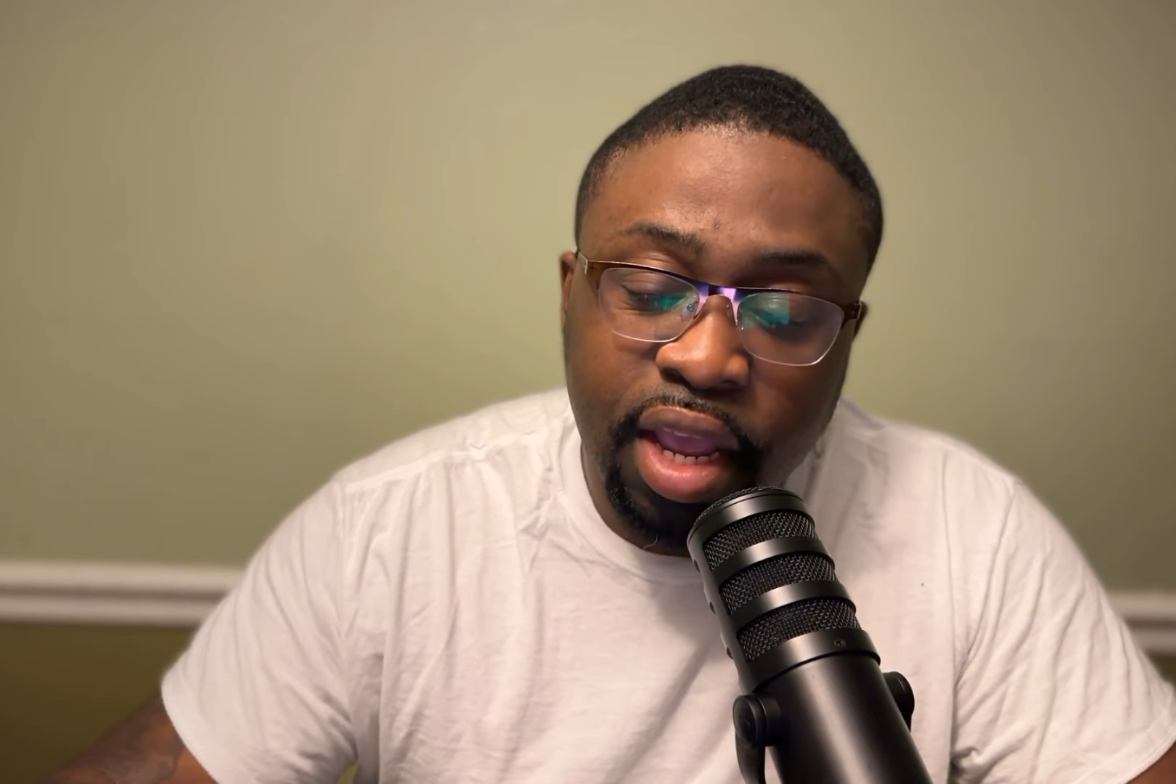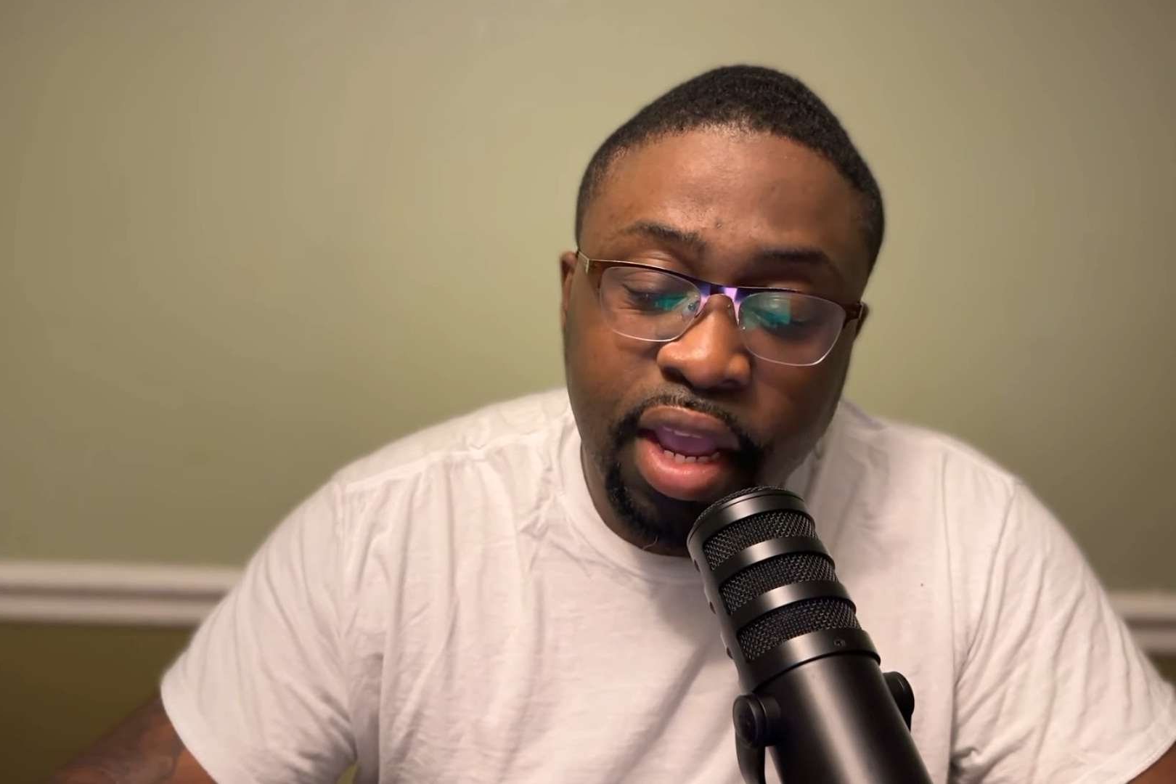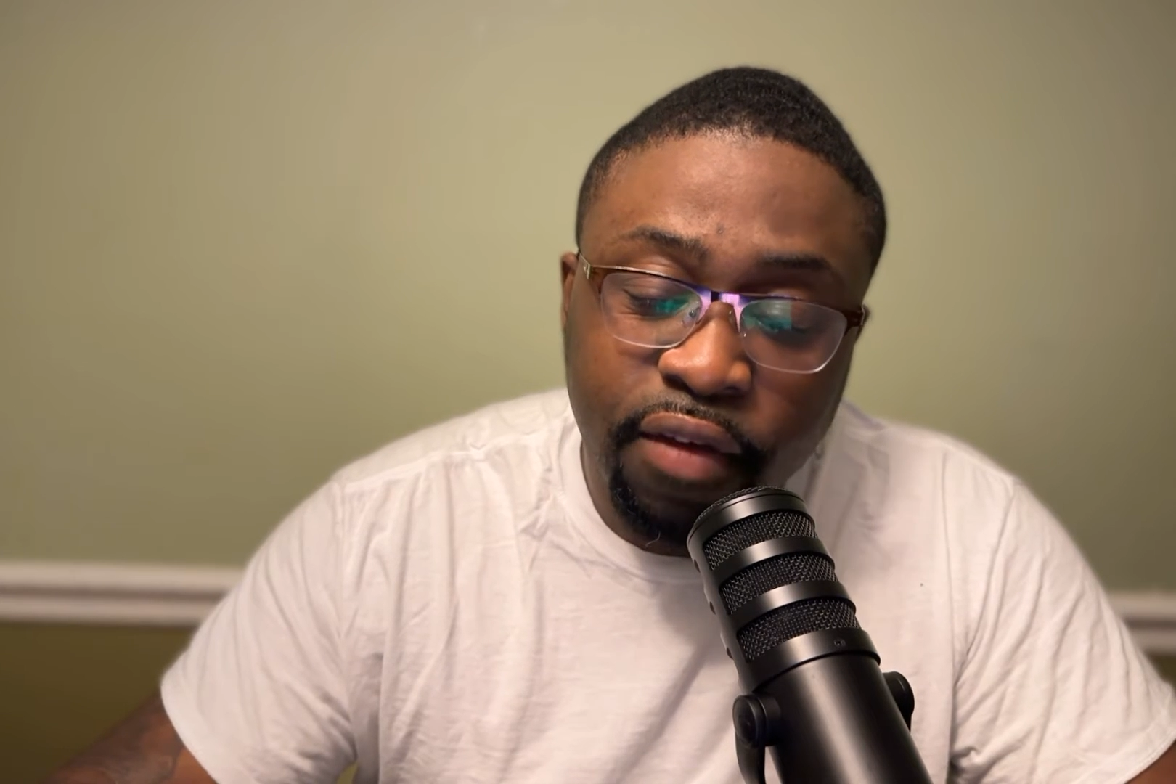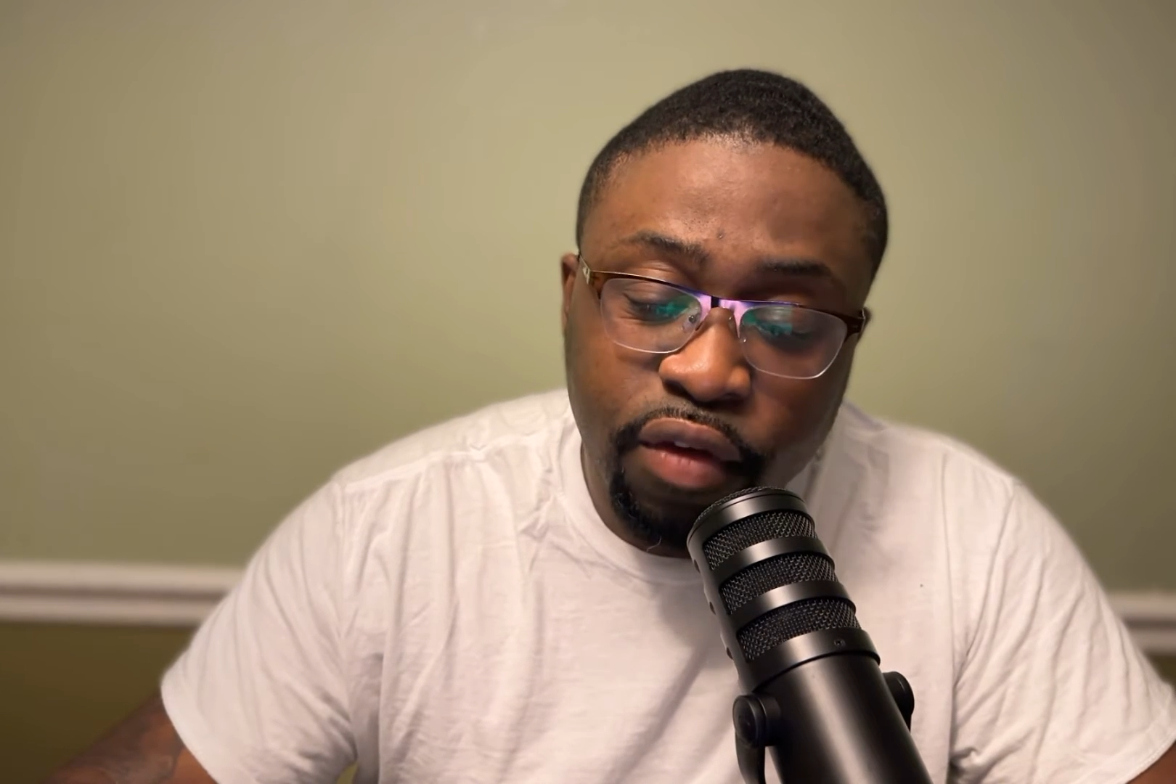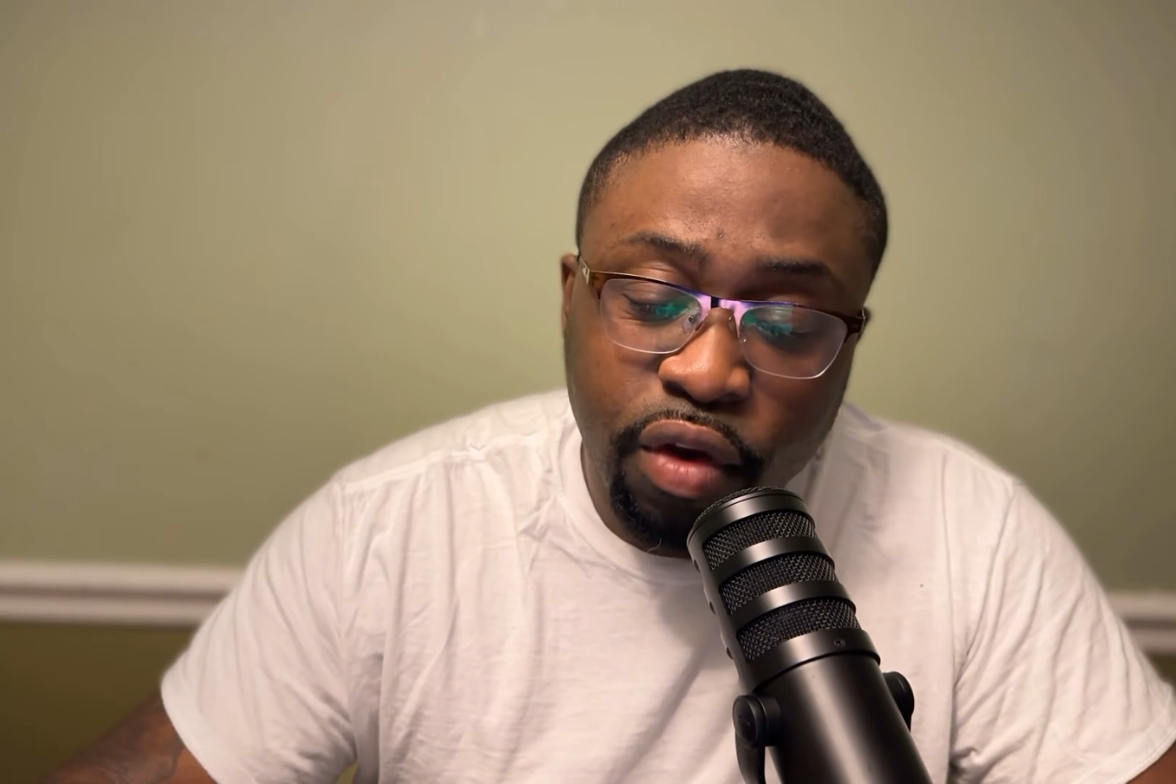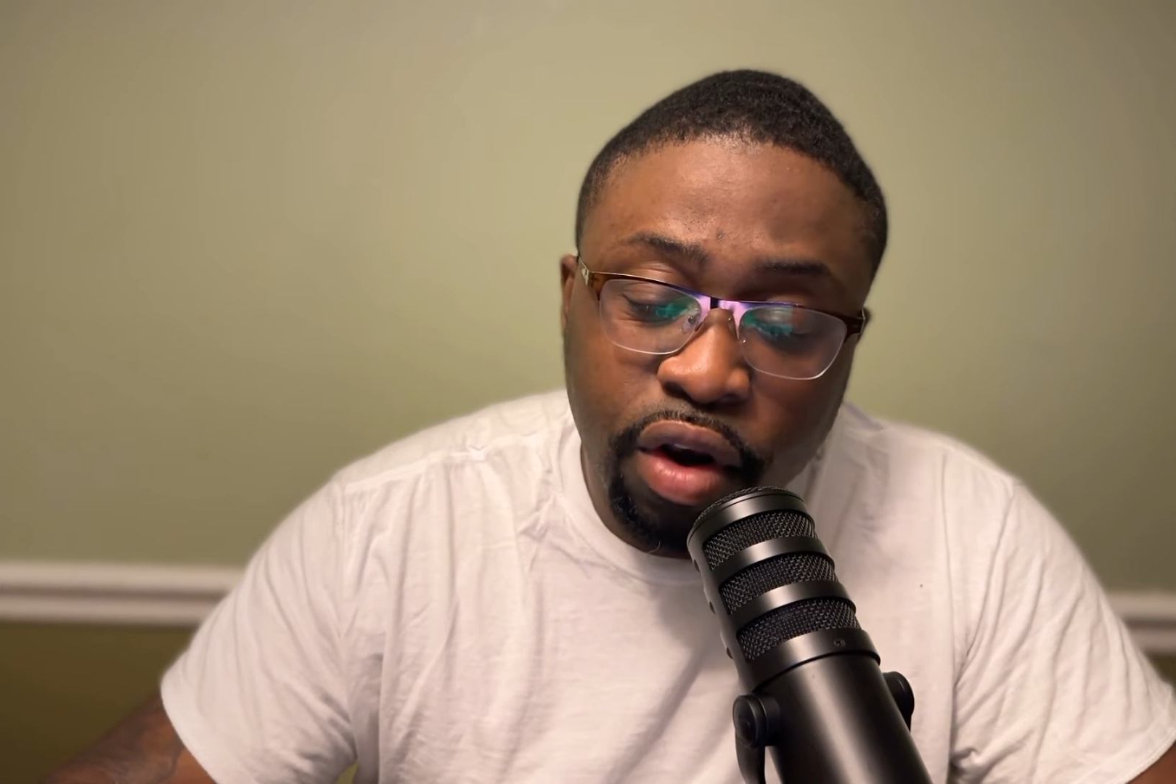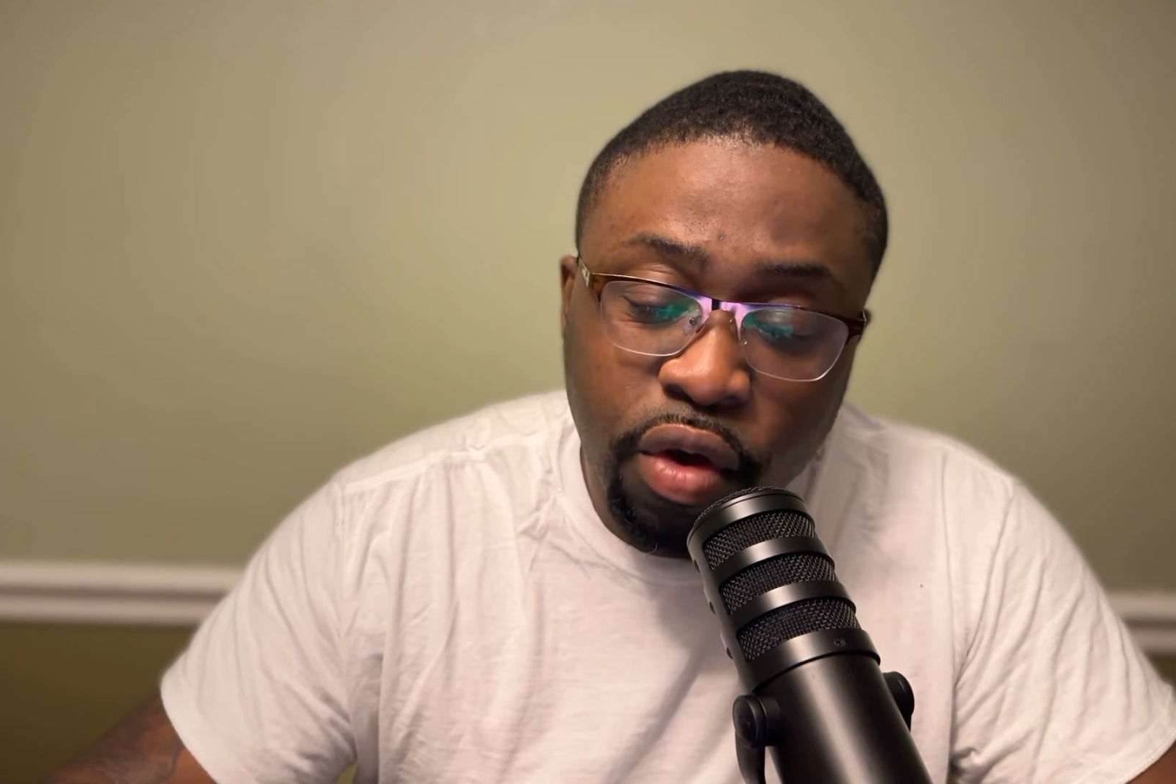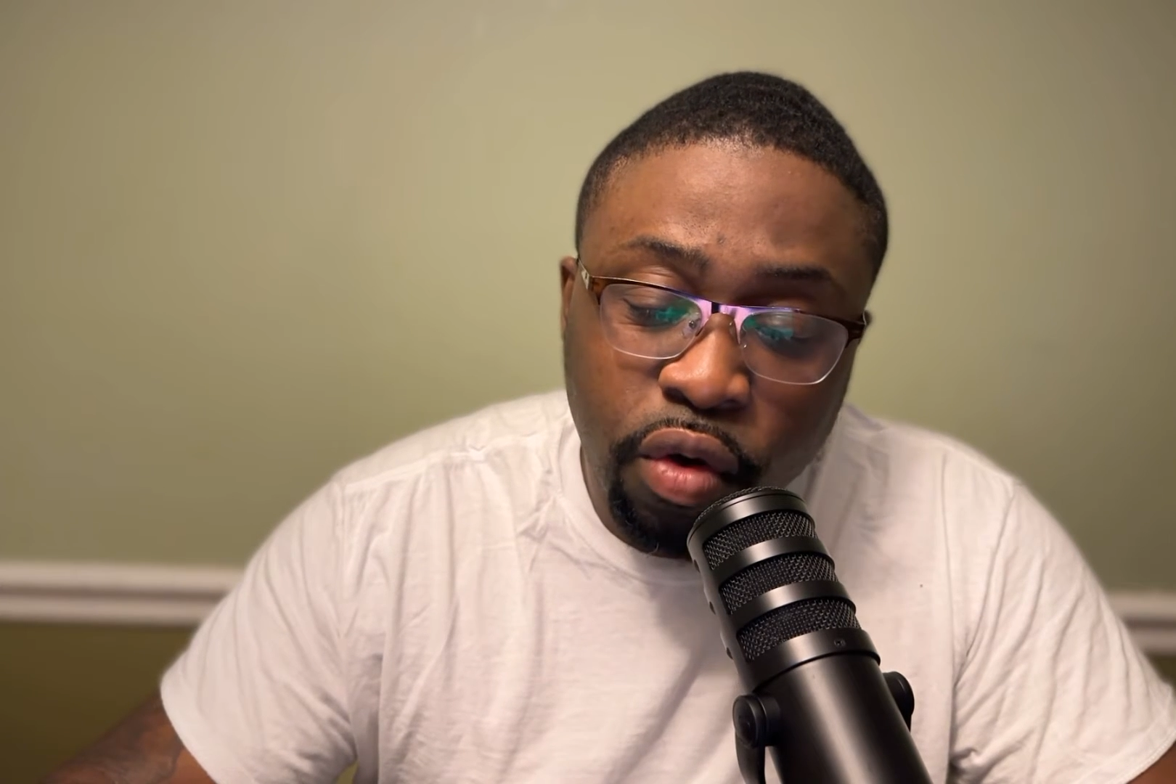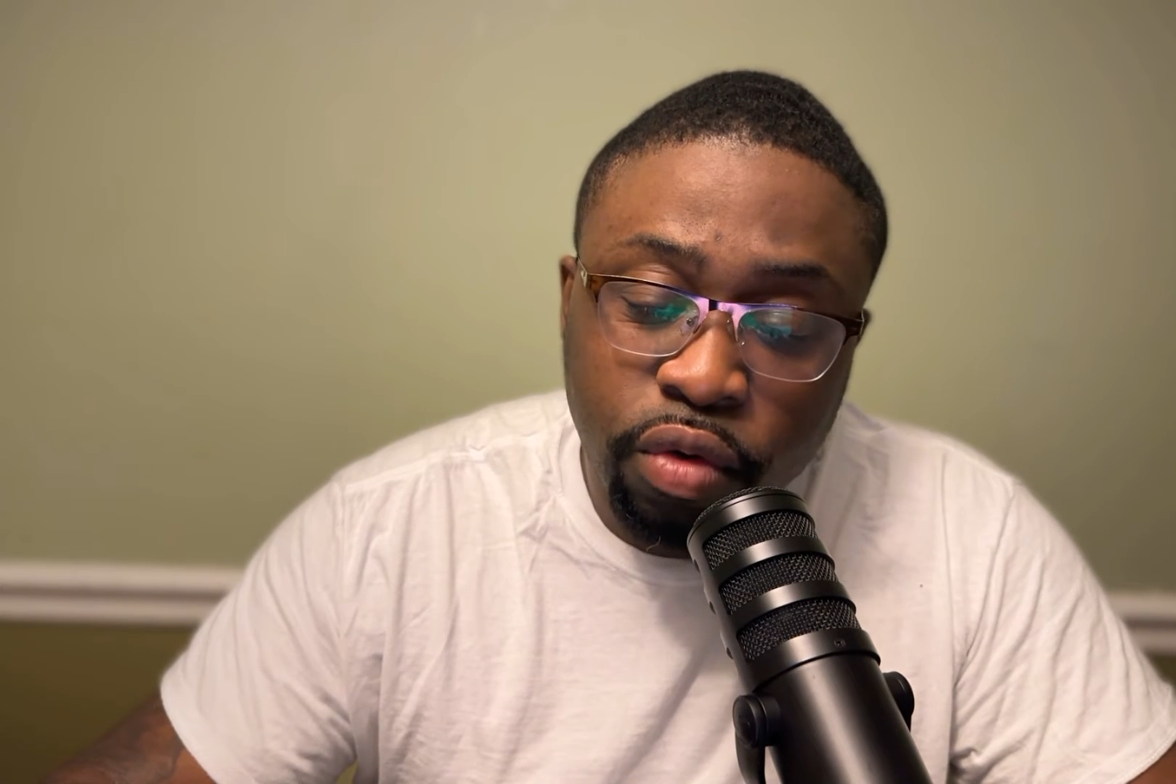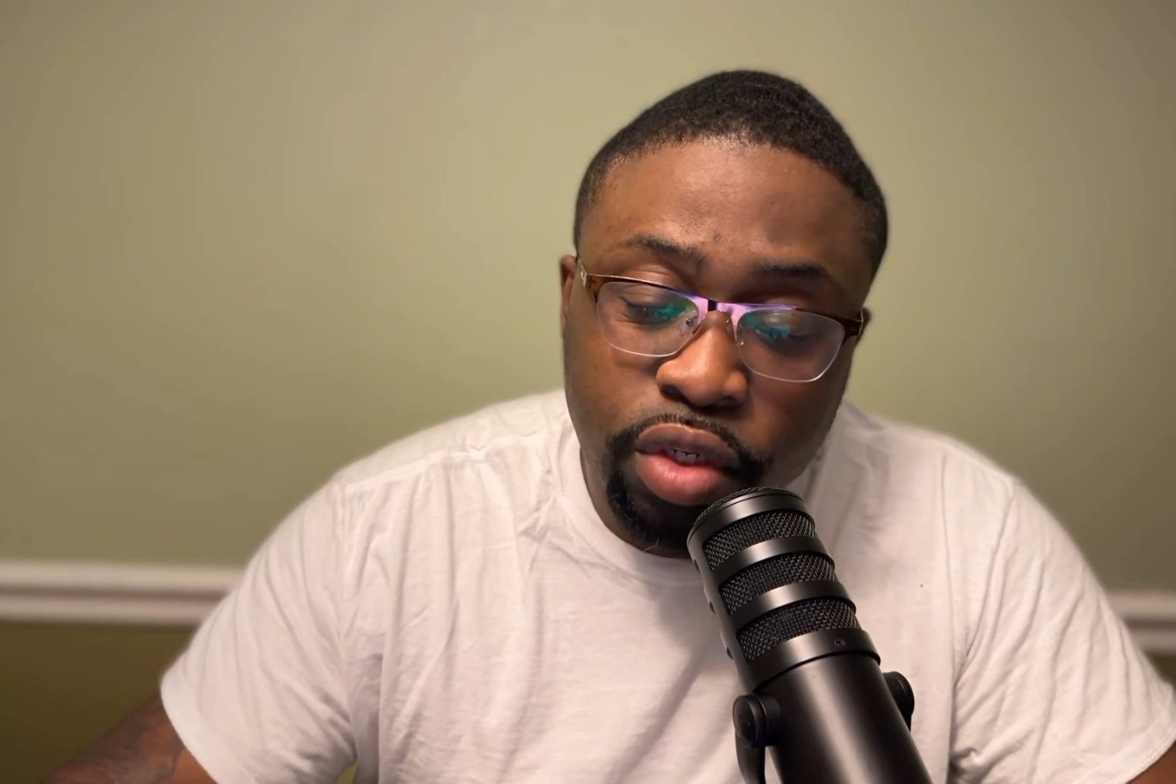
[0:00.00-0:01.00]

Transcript: if your local